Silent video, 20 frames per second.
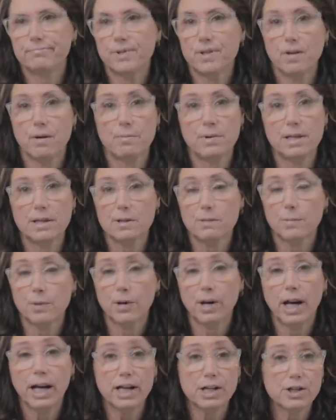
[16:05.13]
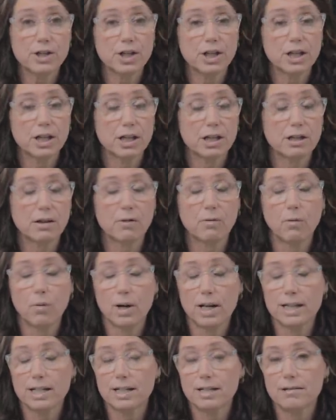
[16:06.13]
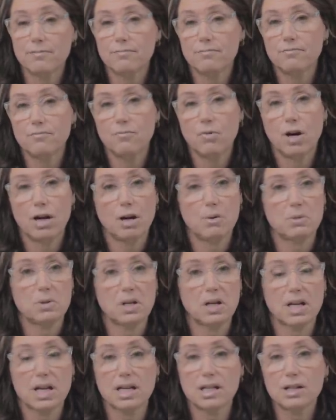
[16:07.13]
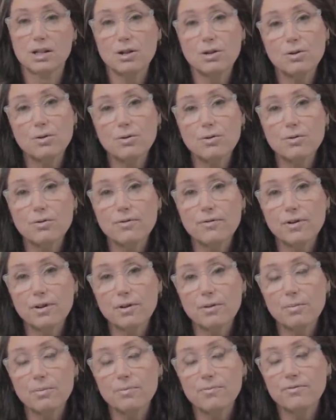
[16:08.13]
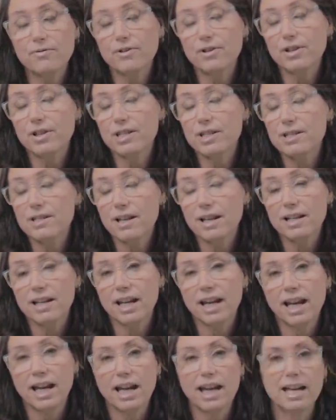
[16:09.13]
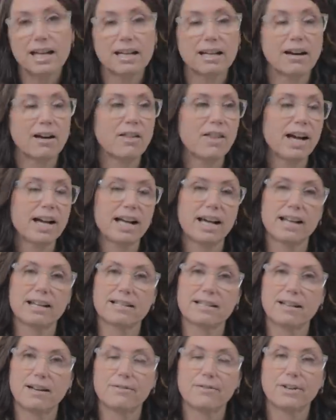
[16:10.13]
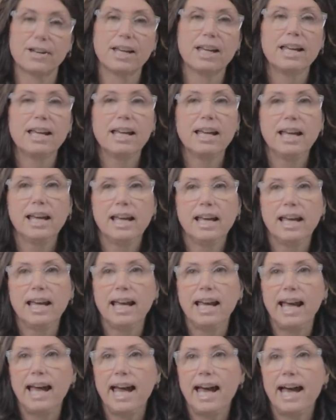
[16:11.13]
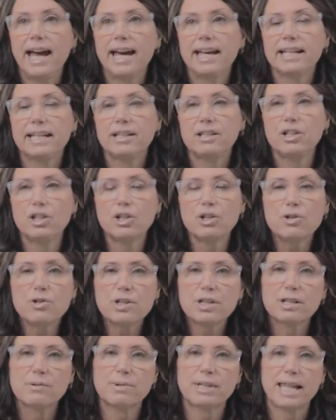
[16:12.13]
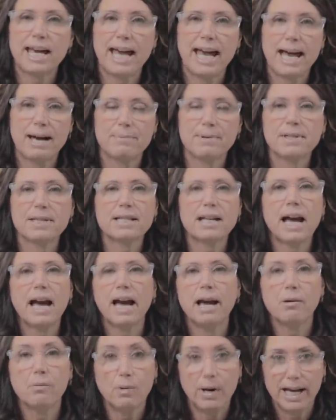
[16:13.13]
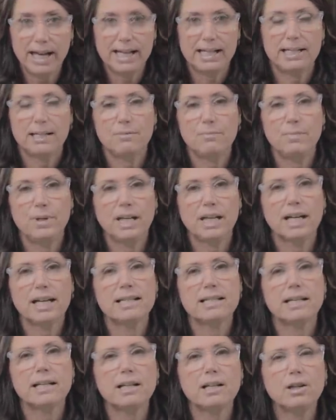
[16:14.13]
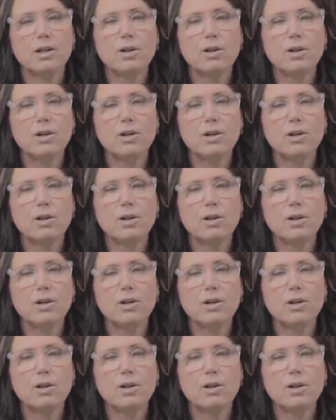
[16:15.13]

some inspiration of what I was going to do for this Sunday and all that kind of stuff. And usually when that happens, I wait, because